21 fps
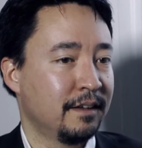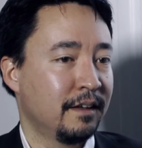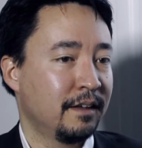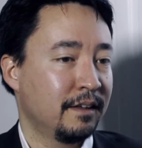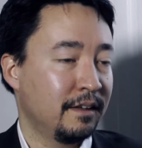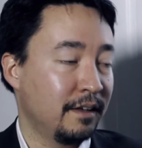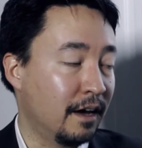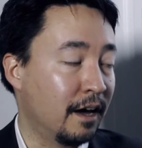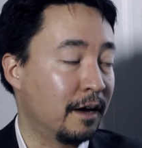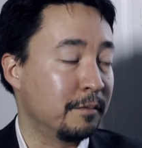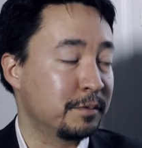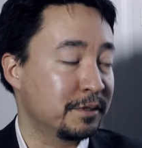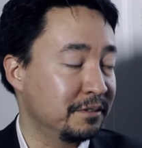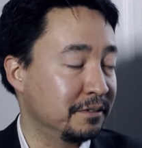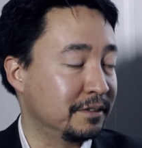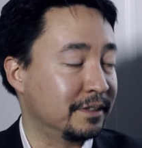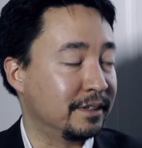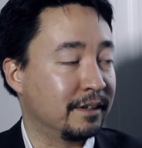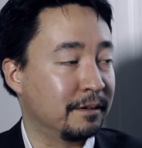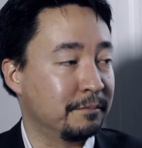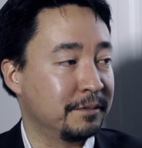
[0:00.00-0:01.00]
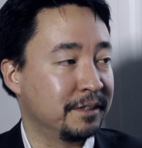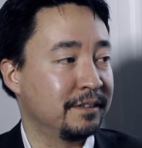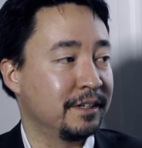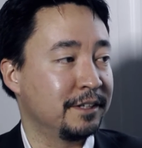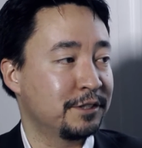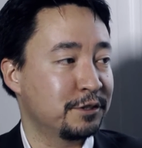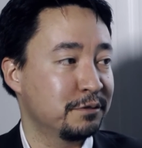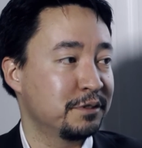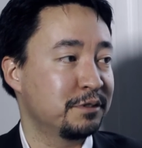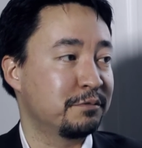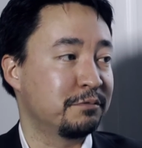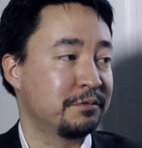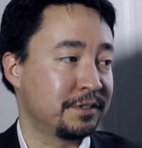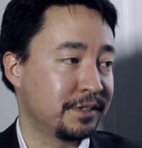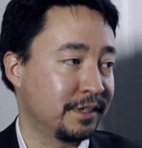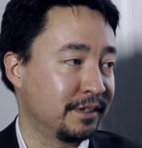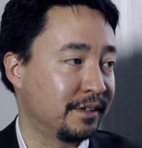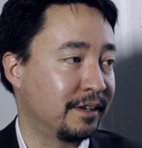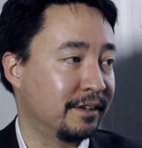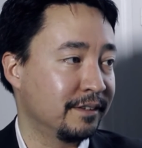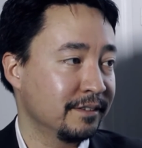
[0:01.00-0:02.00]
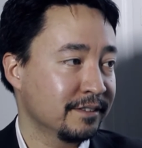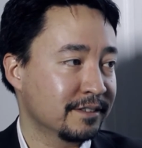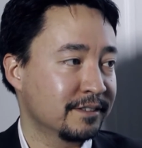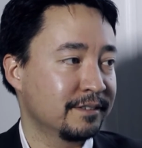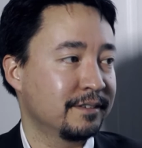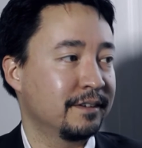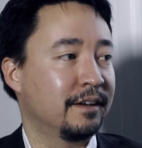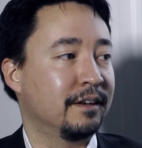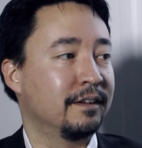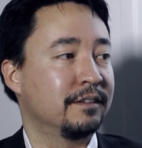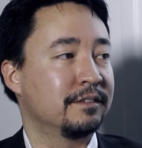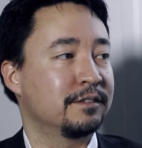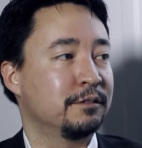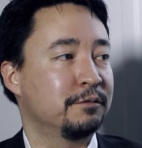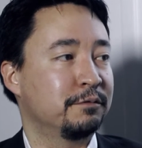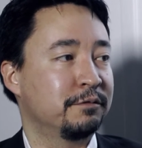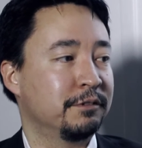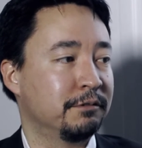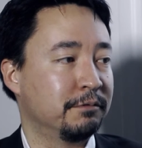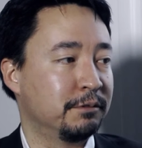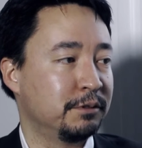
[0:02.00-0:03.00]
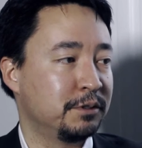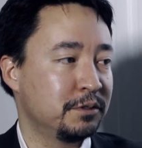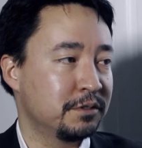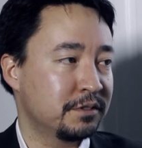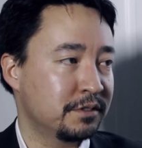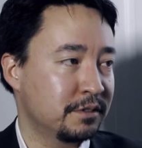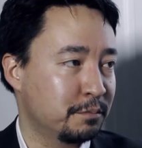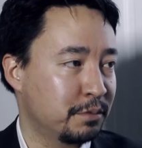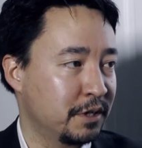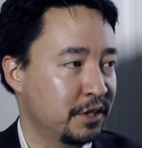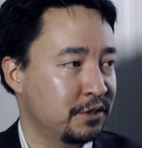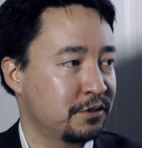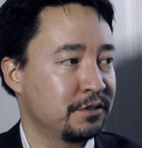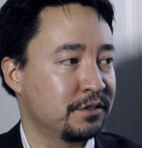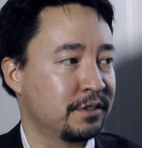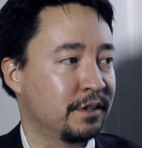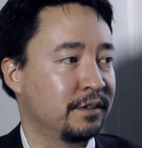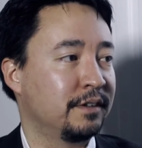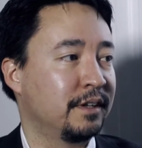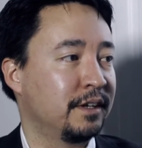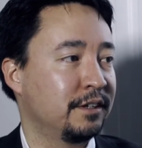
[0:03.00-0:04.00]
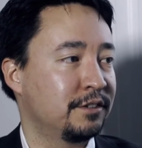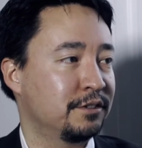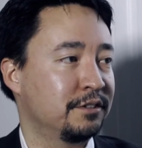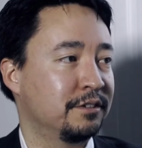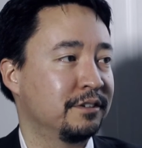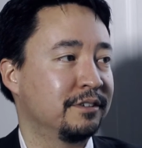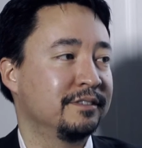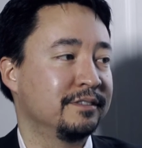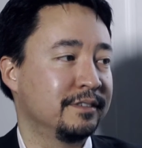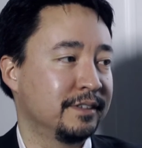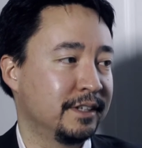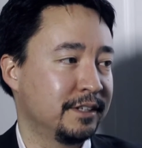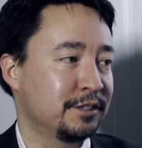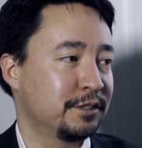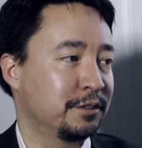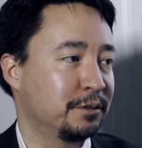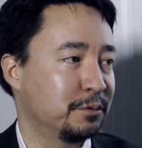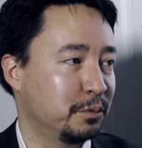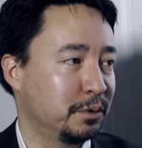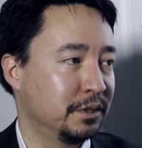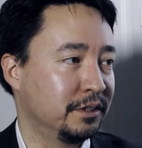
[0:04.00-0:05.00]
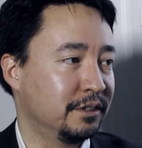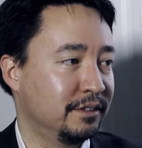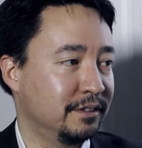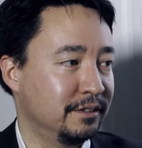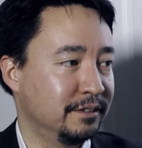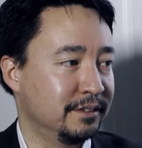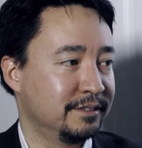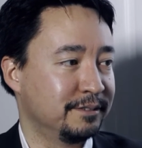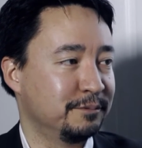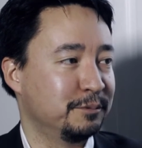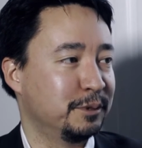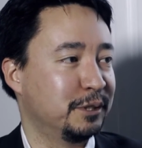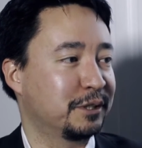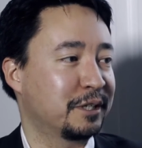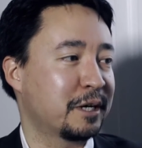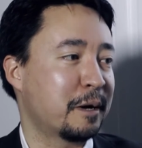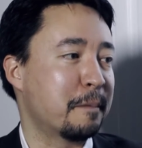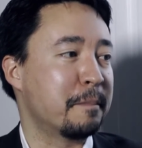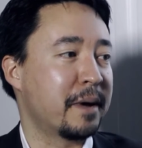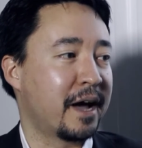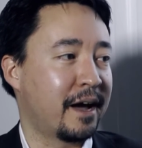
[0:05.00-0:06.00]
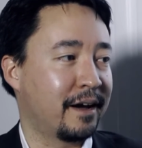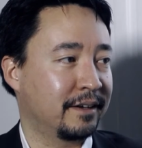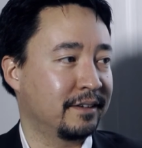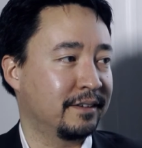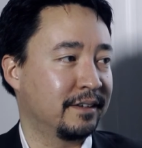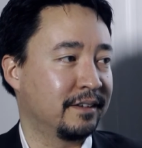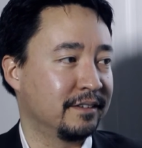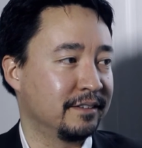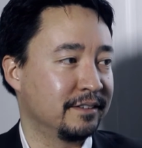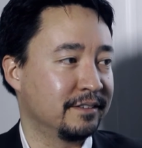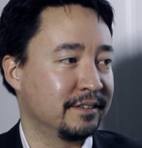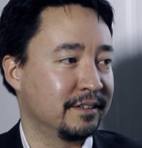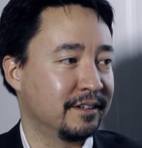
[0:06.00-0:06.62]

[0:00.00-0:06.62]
Yeah, absolutely. I mean, nature is resilient, and so if we reduce the pressures on nature, nature will come back and